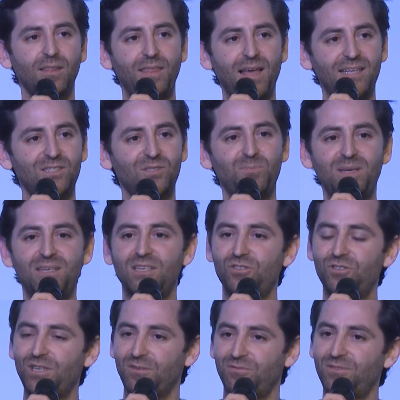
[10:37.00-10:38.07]
that's been a
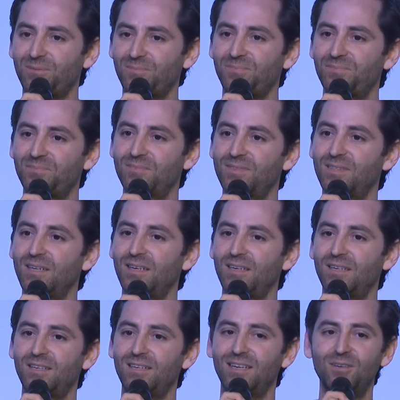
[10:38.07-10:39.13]
shift.
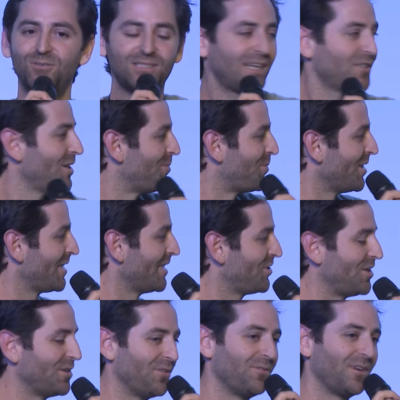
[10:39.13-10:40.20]
And it was actually a market
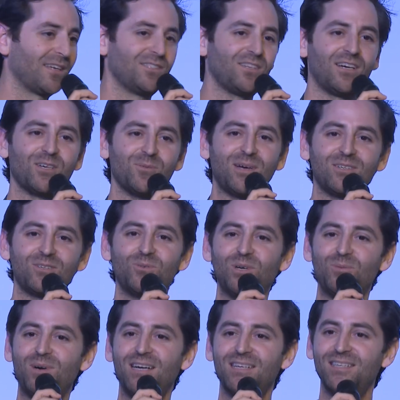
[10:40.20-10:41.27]
shift, if I could talk about
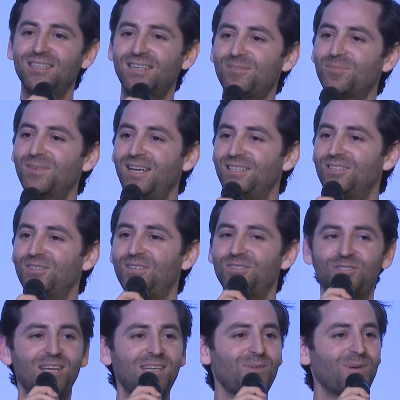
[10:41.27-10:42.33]
Quillbot. Yep.
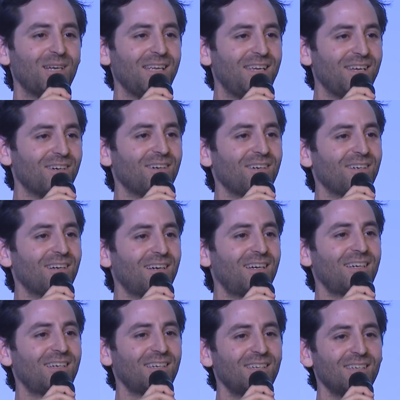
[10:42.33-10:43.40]
Does anybody here
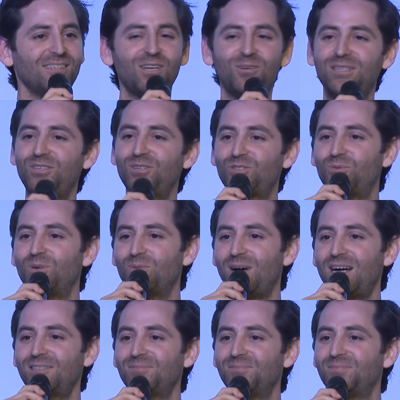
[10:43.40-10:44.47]
know and use Quillbot?